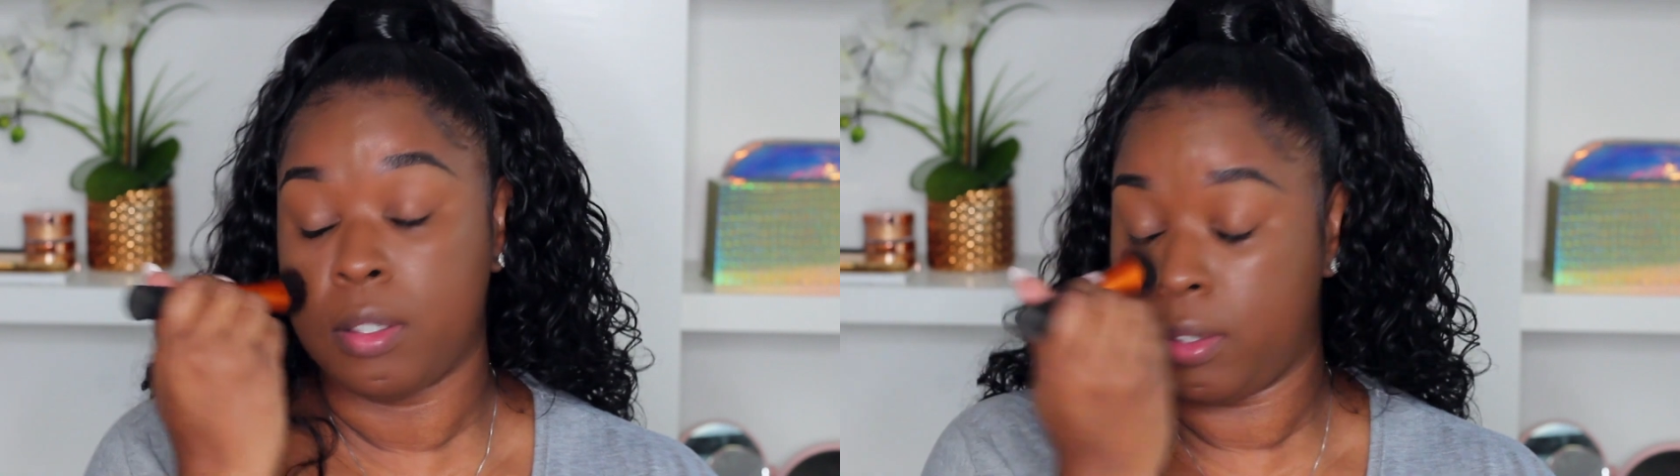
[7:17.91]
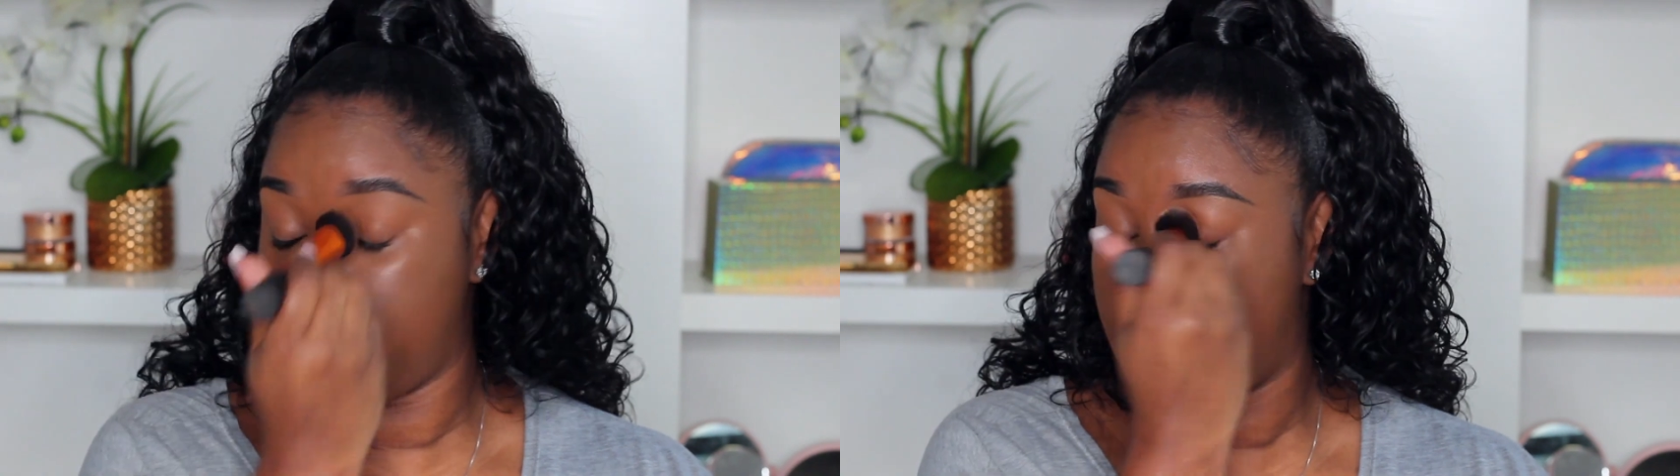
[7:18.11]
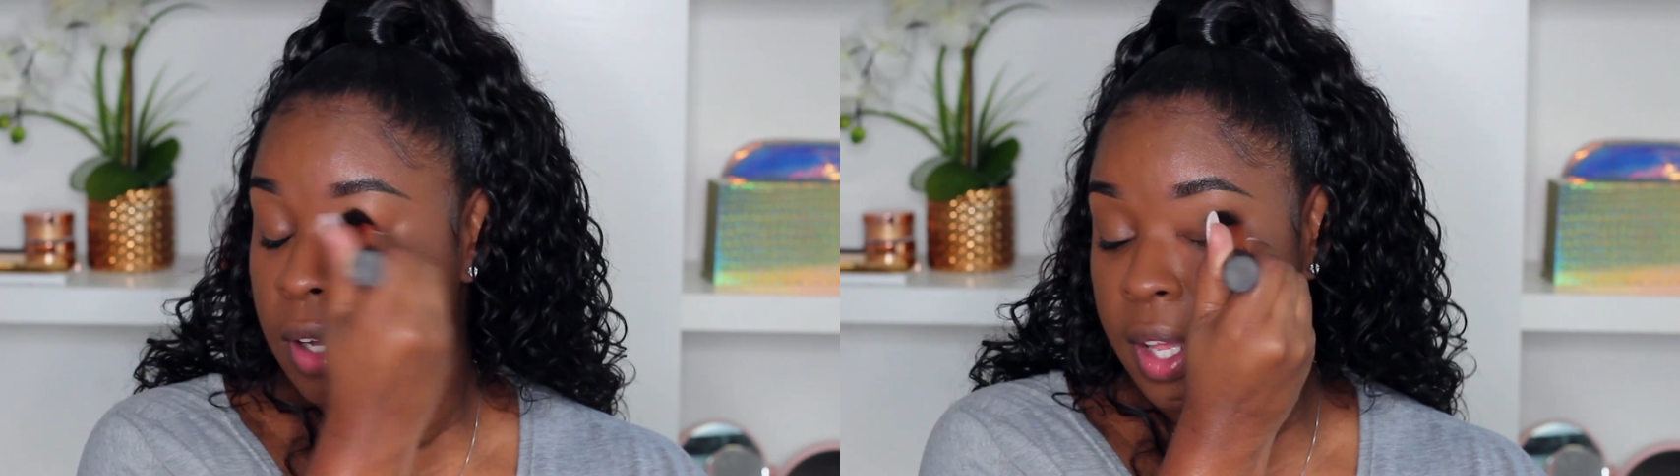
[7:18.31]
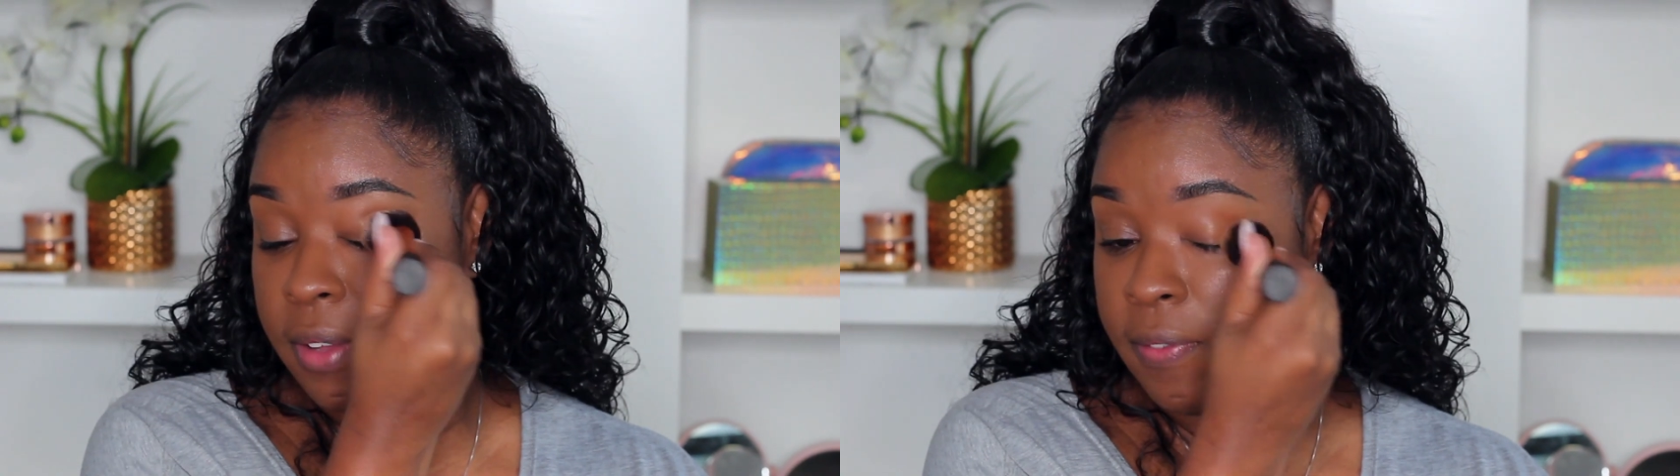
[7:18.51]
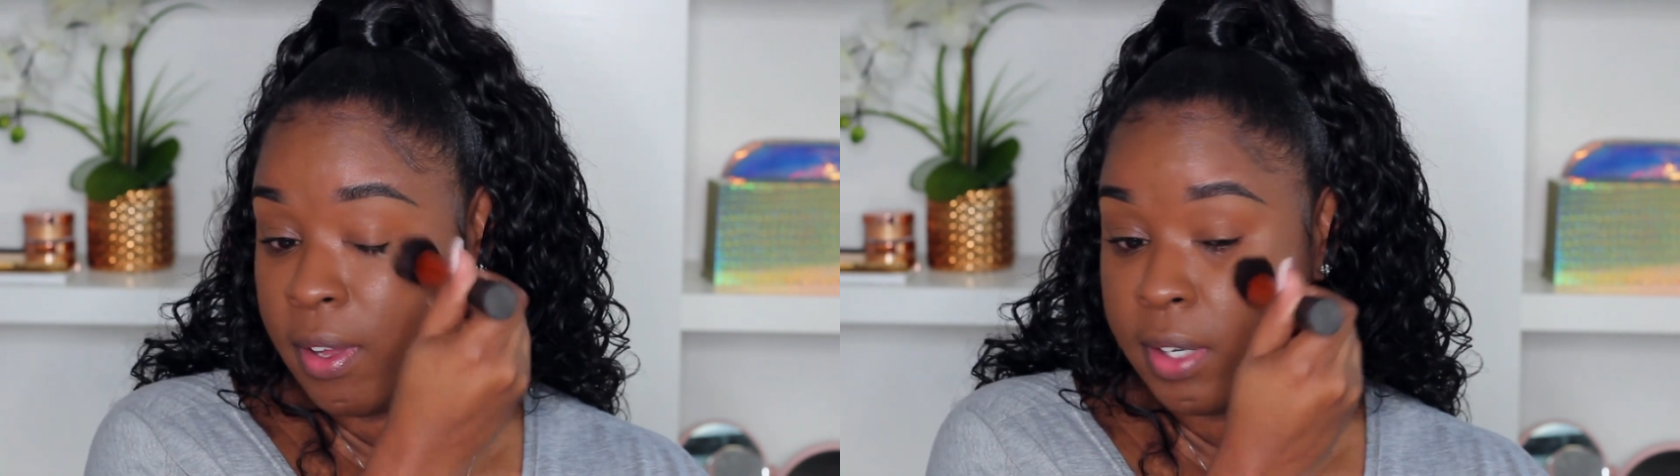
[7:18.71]
you know,
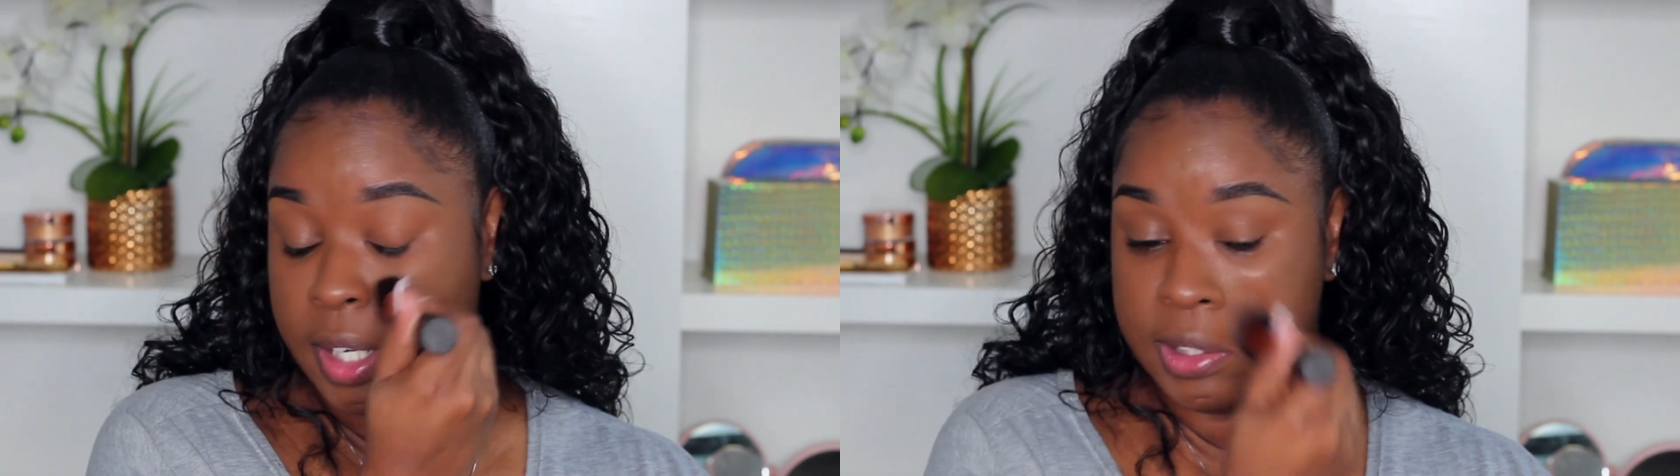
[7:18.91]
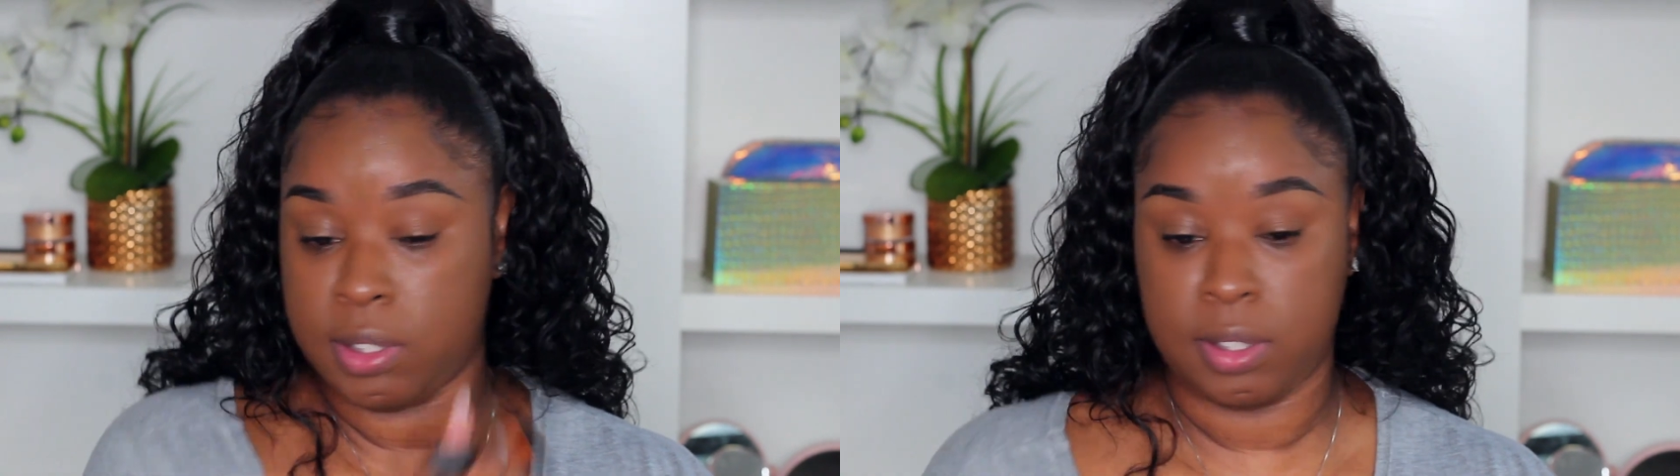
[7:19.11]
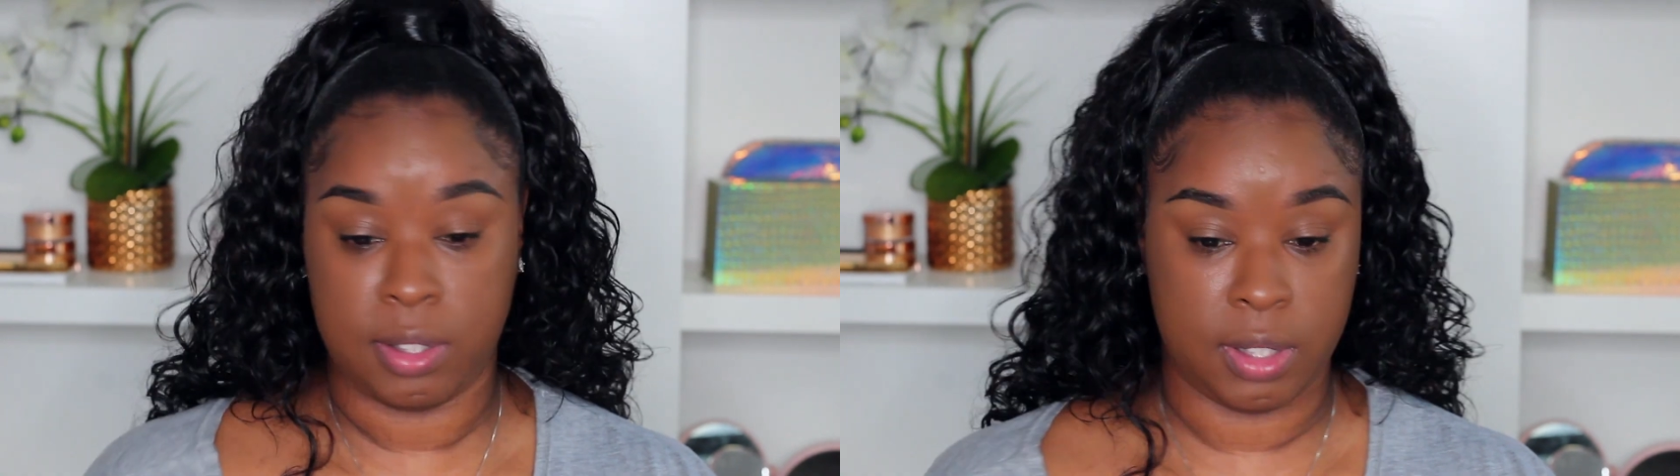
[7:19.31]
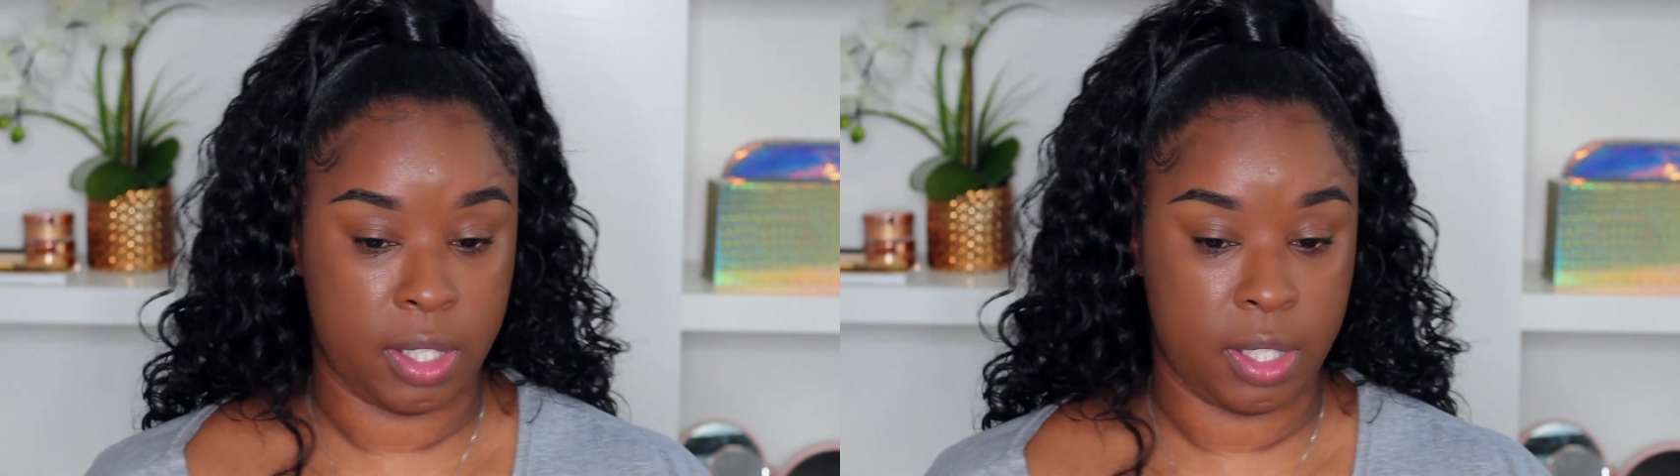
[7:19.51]
other foundations.